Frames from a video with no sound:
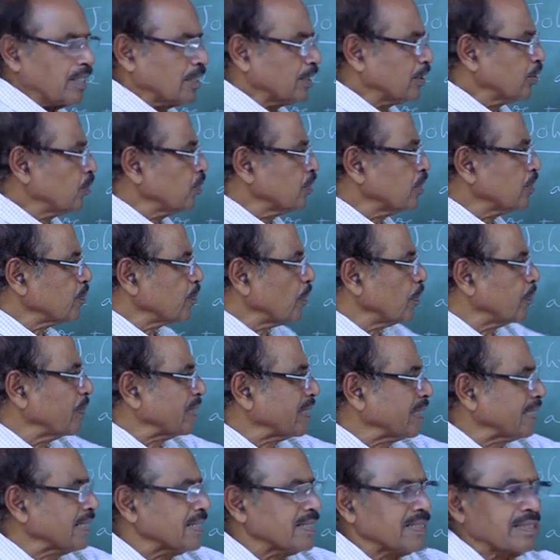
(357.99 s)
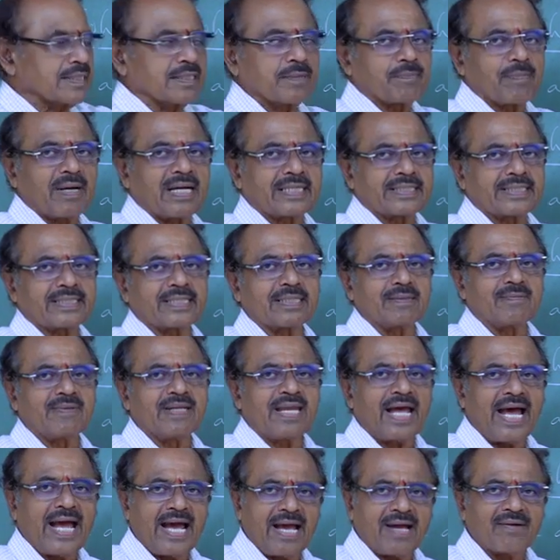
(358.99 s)
those properties the particle
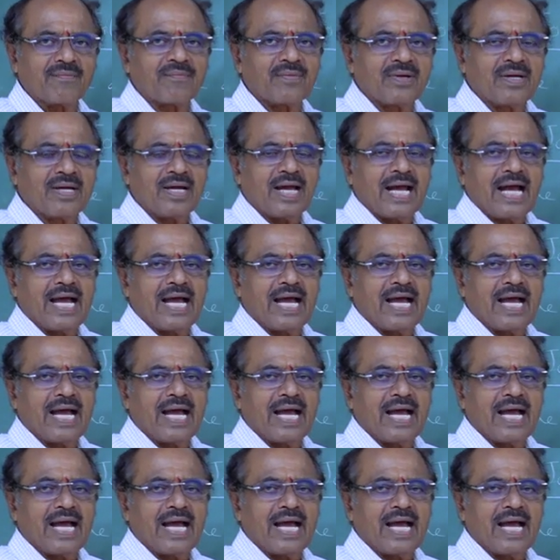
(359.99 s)
will have,